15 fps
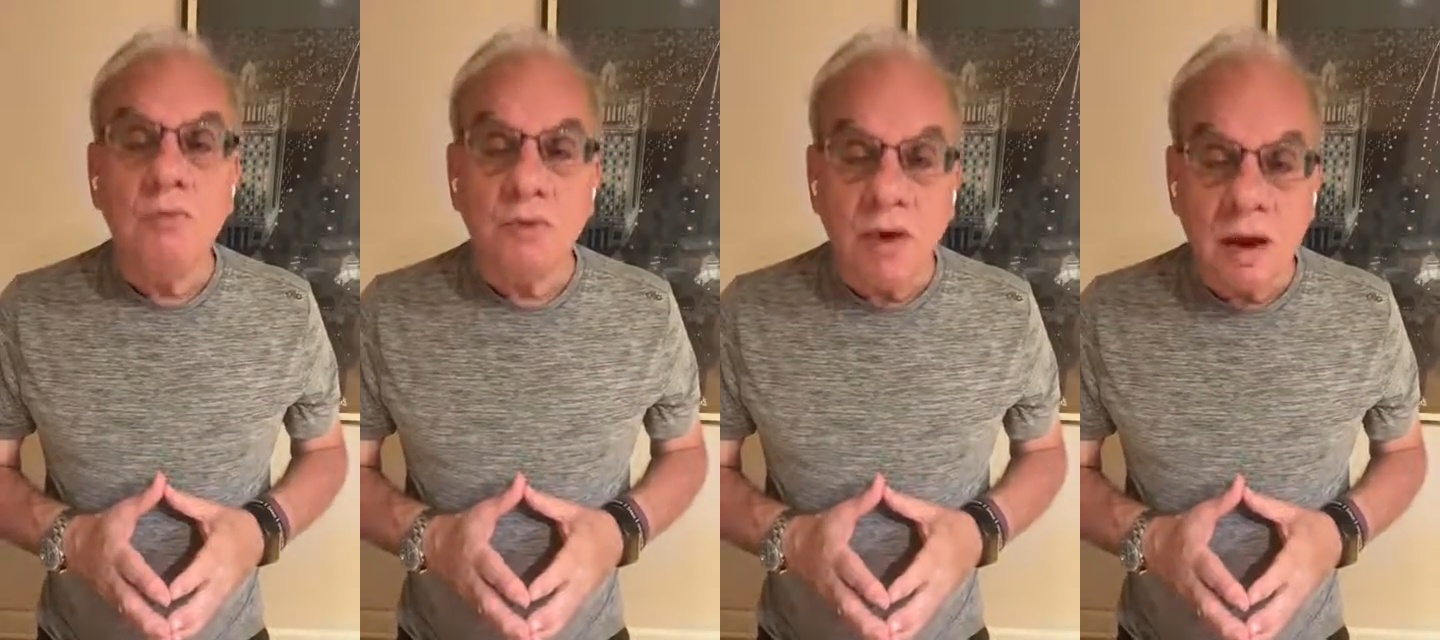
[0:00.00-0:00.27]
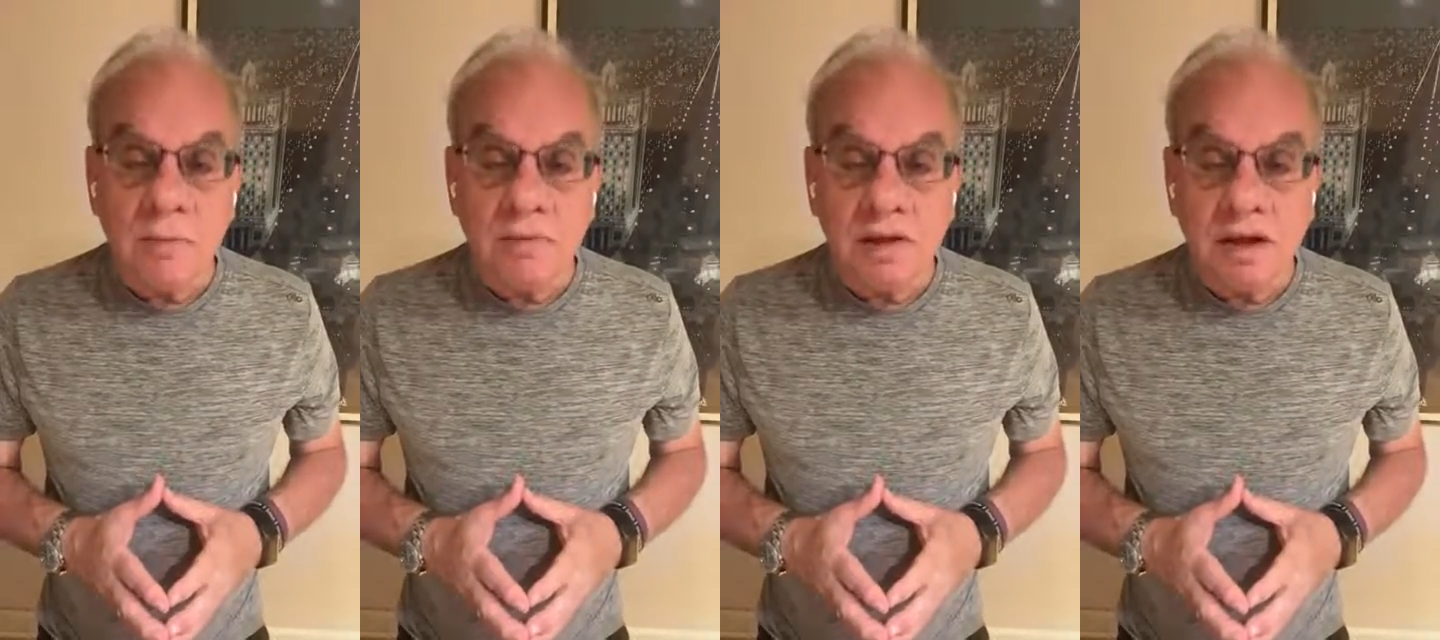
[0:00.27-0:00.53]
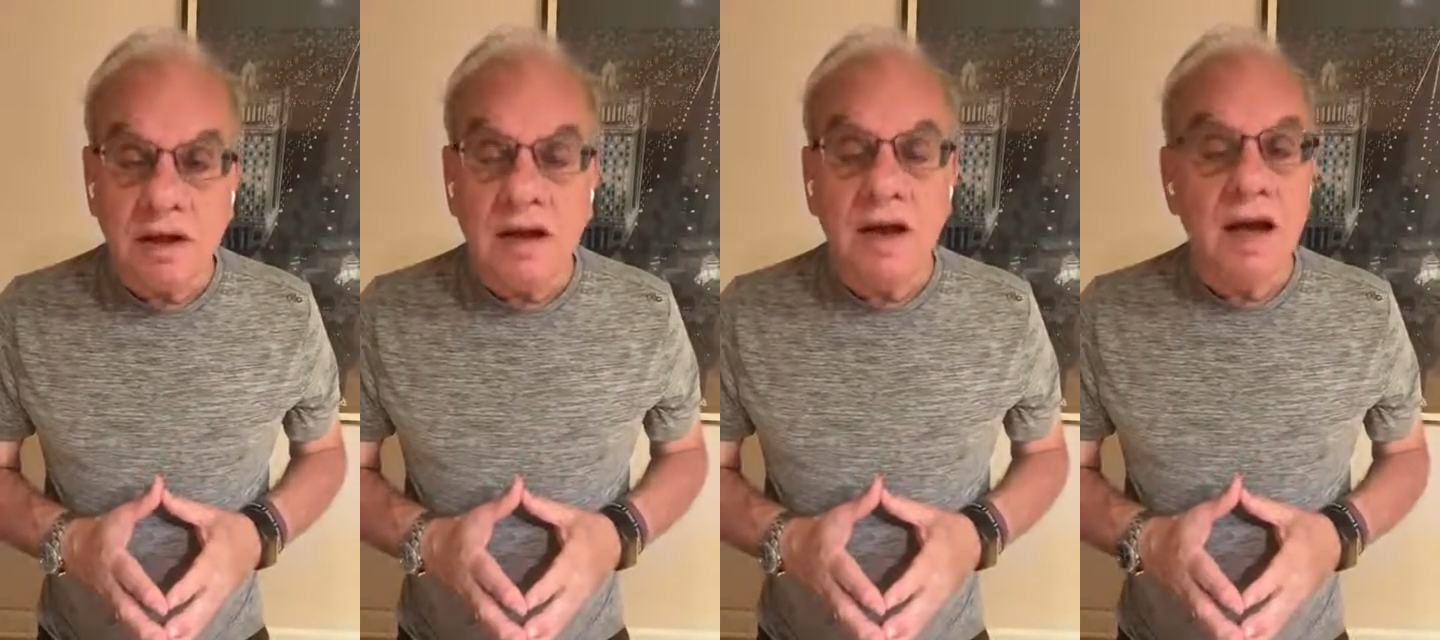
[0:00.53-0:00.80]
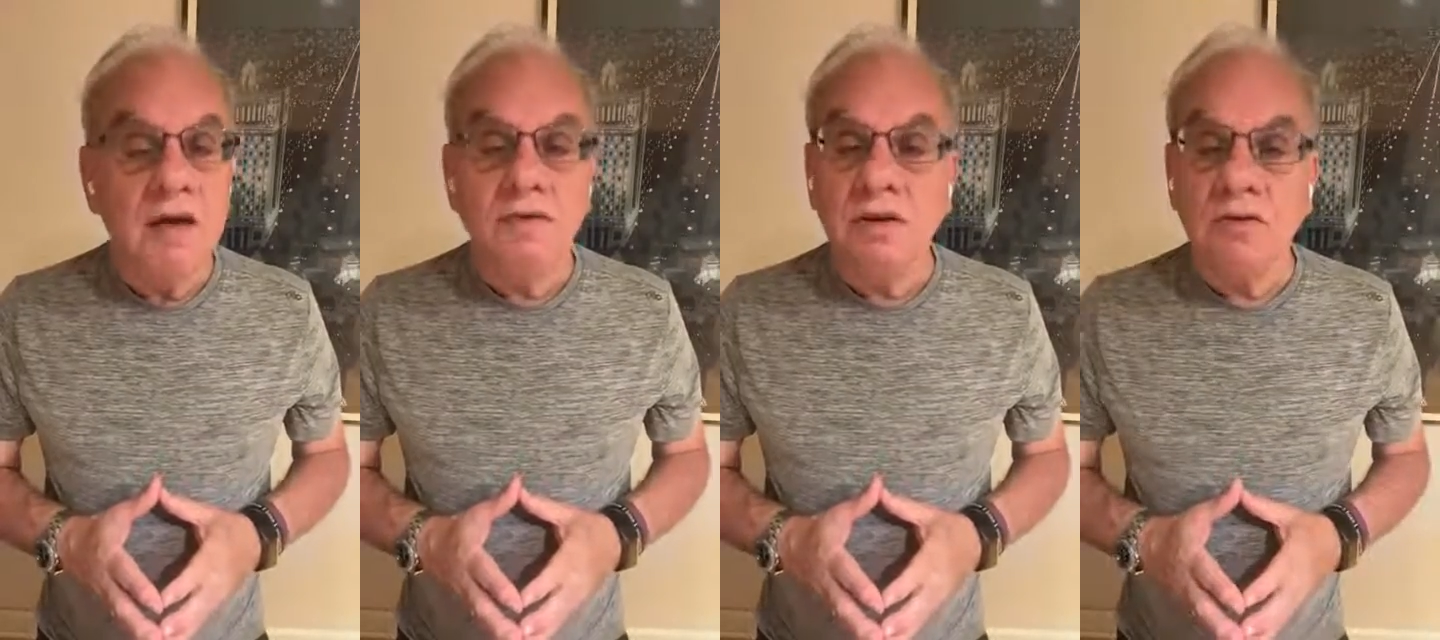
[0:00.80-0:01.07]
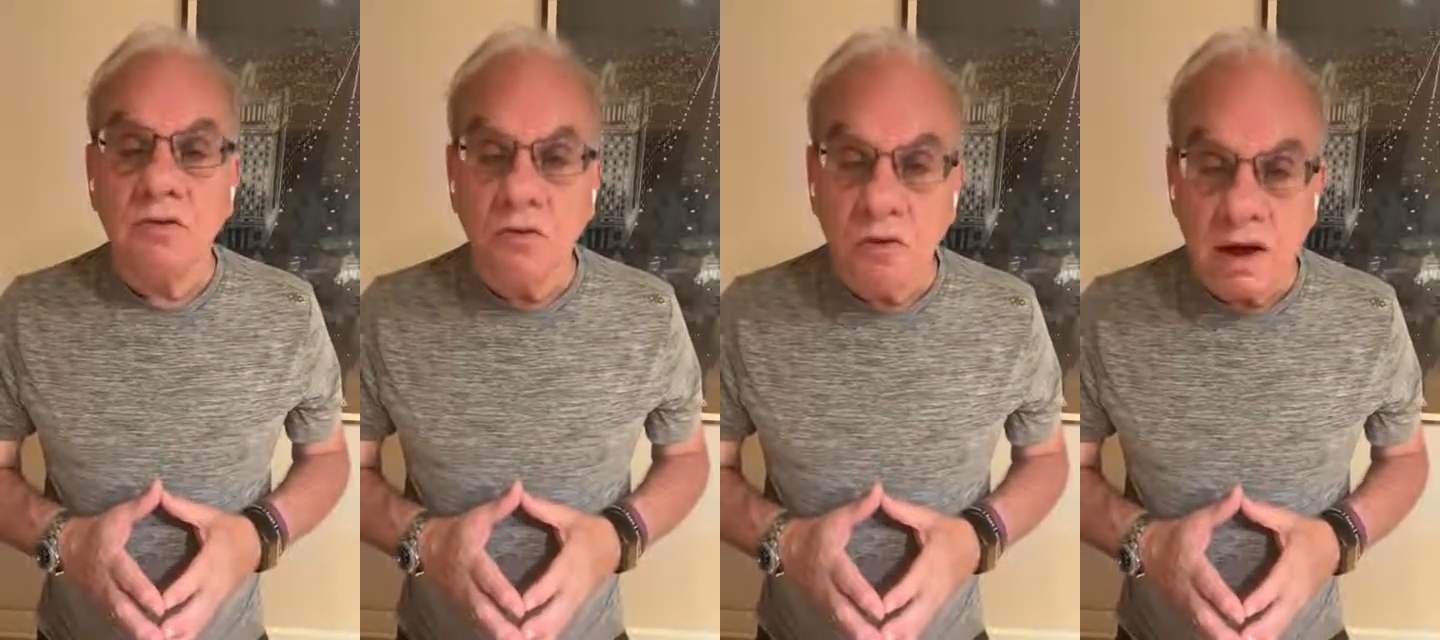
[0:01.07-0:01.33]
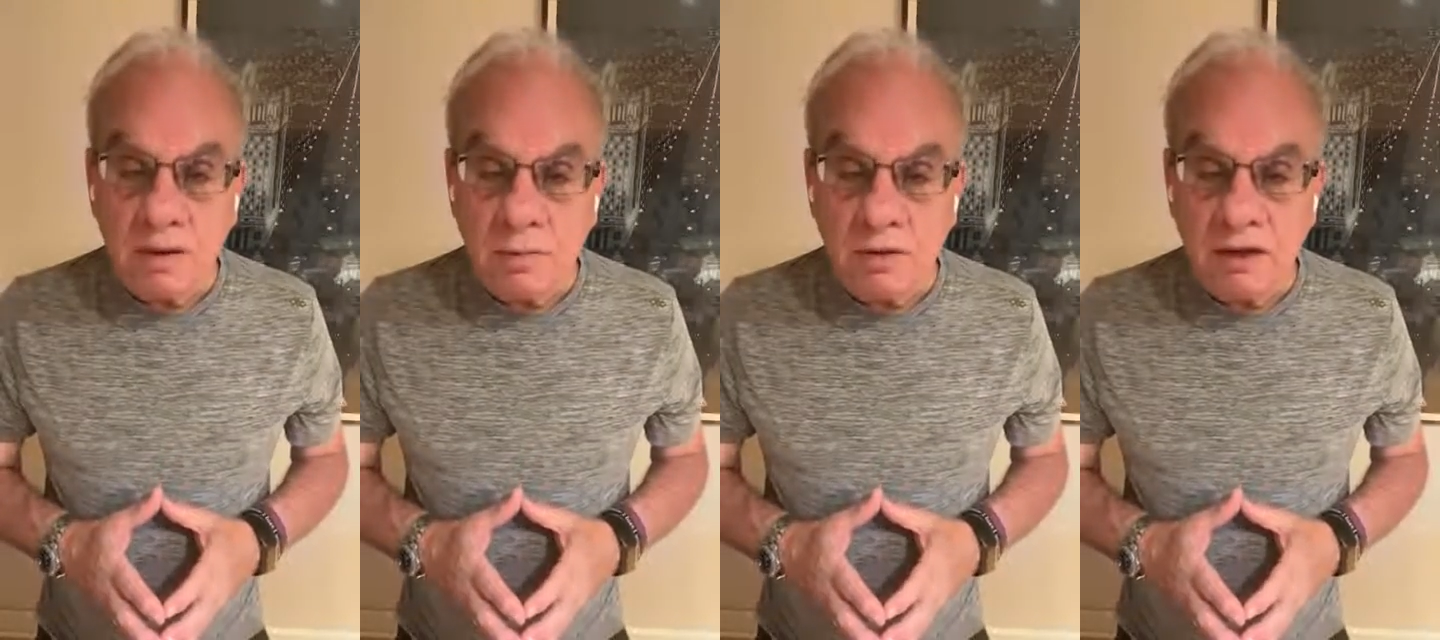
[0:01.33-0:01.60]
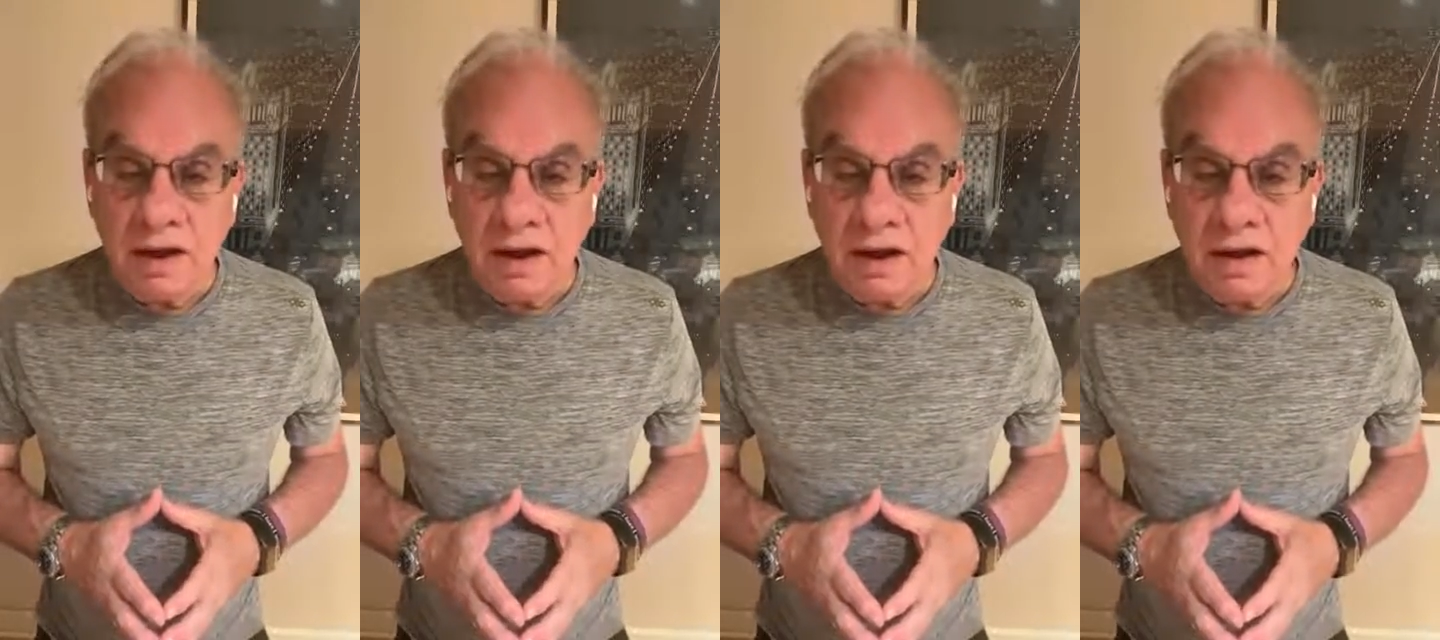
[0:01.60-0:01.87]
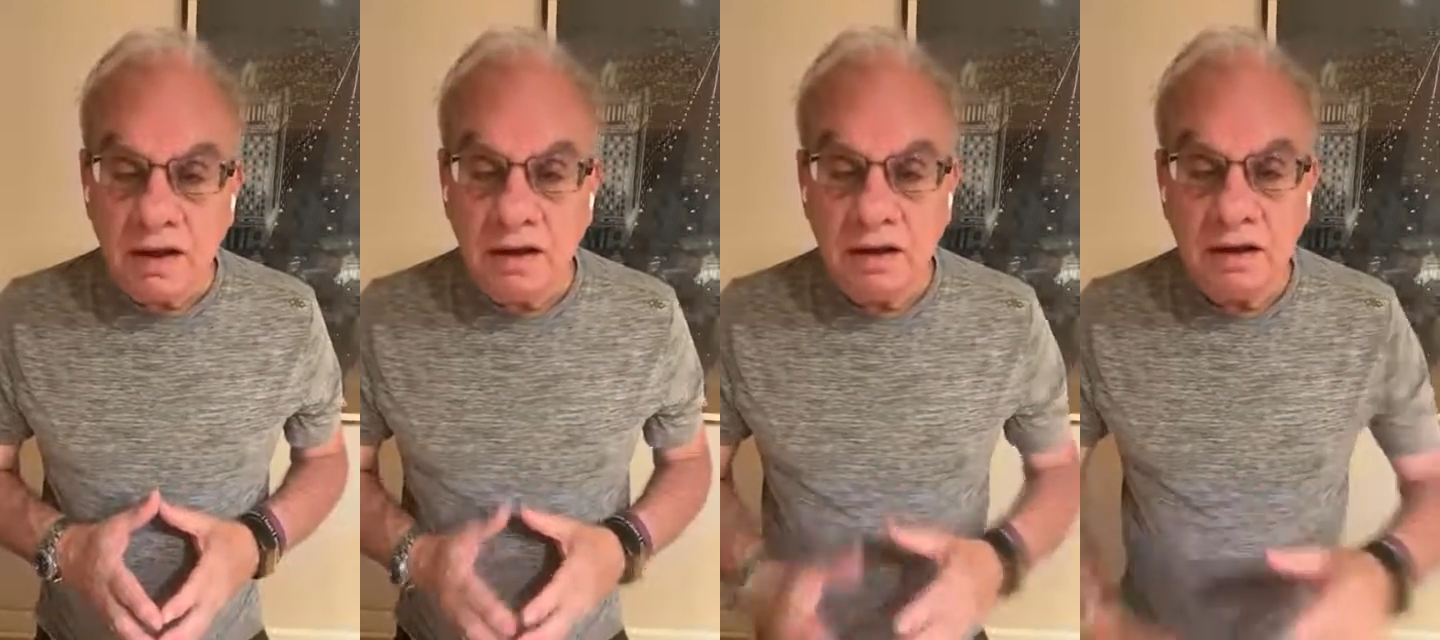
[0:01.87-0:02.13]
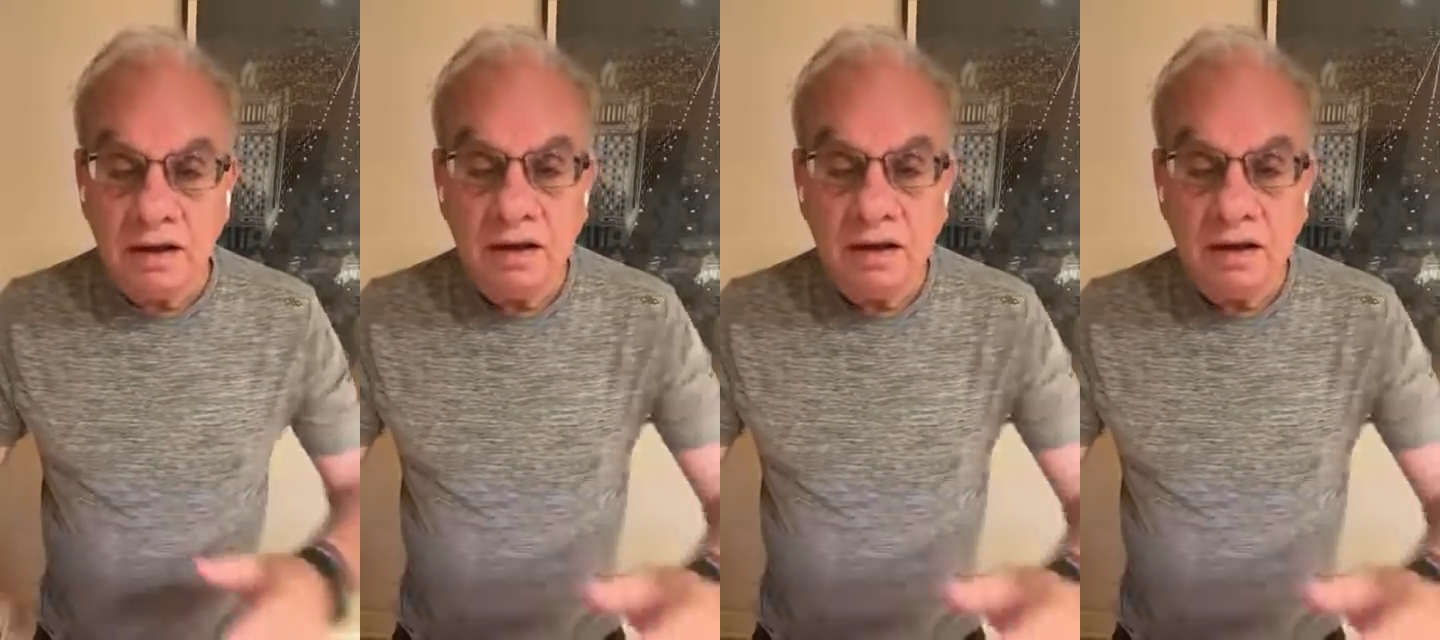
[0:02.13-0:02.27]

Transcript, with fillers: promptly. Have an incredible day.